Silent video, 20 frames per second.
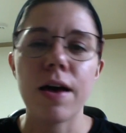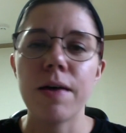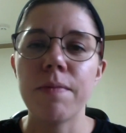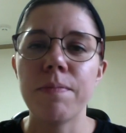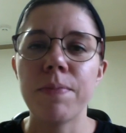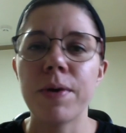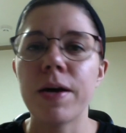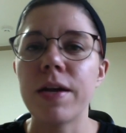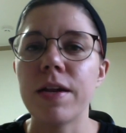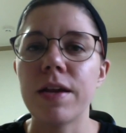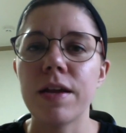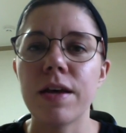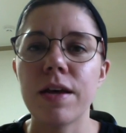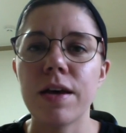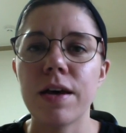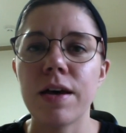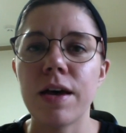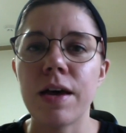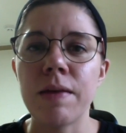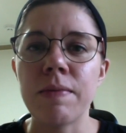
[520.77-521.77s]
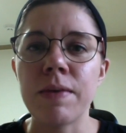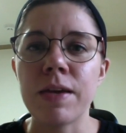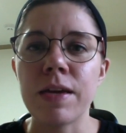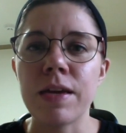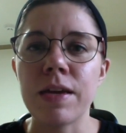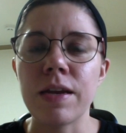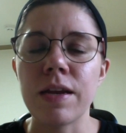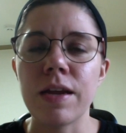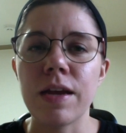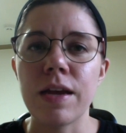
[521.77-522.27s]
But I
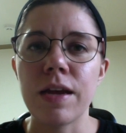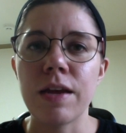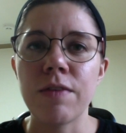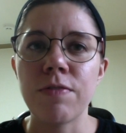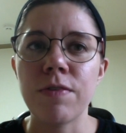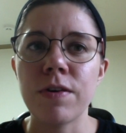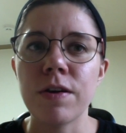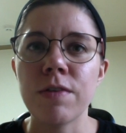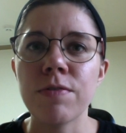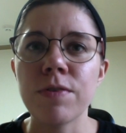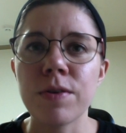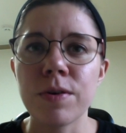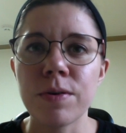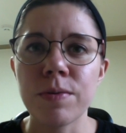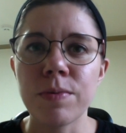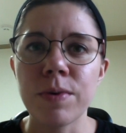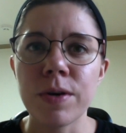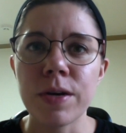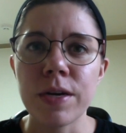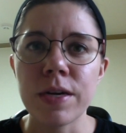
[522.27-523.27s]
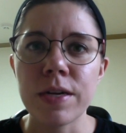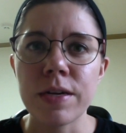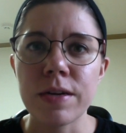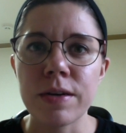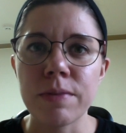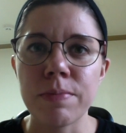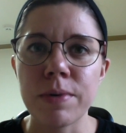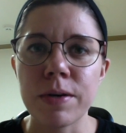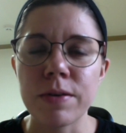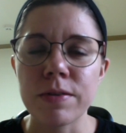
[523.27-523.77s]
mean, if you're ever worried
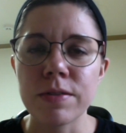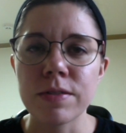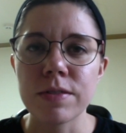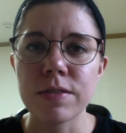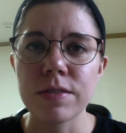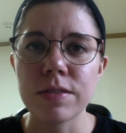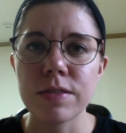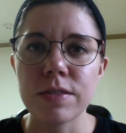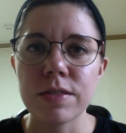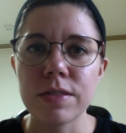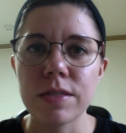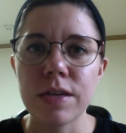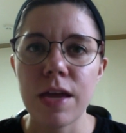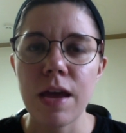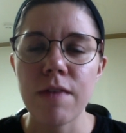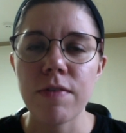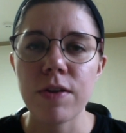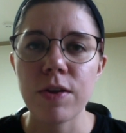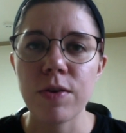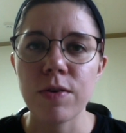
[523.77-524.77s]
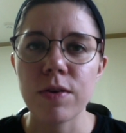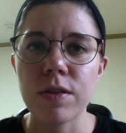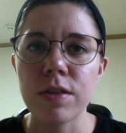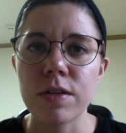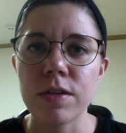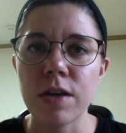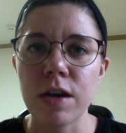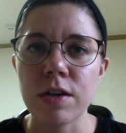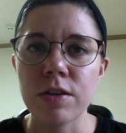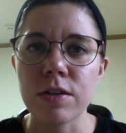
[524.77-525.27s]
about having to go to the
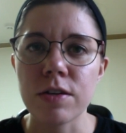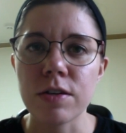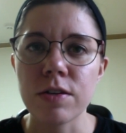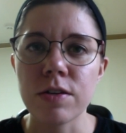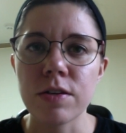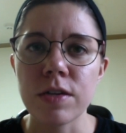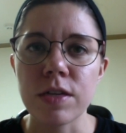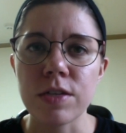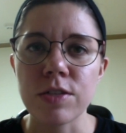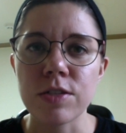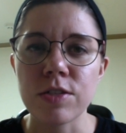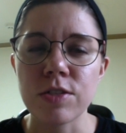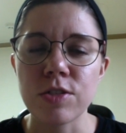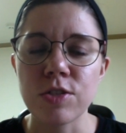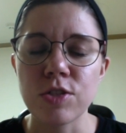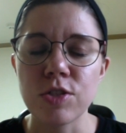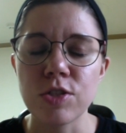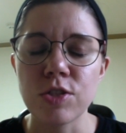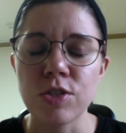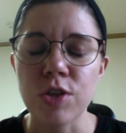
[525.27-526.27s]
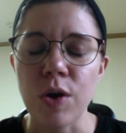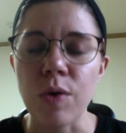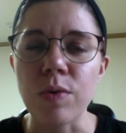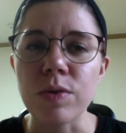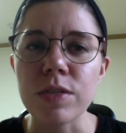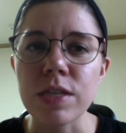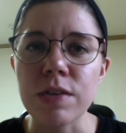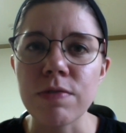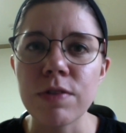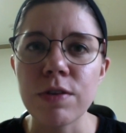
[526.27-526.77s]
doctor in Korea, just
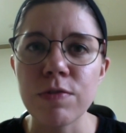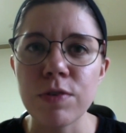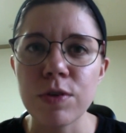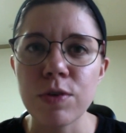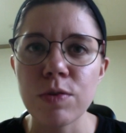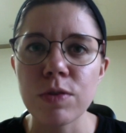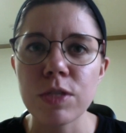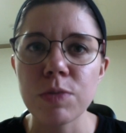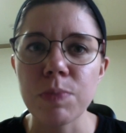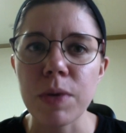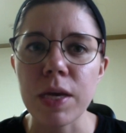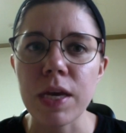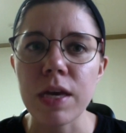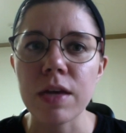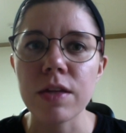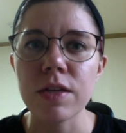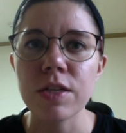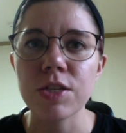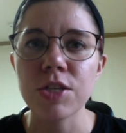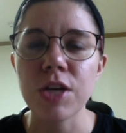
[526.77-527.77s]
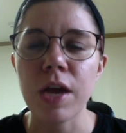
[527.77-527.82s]
don't, even if you don't speak English.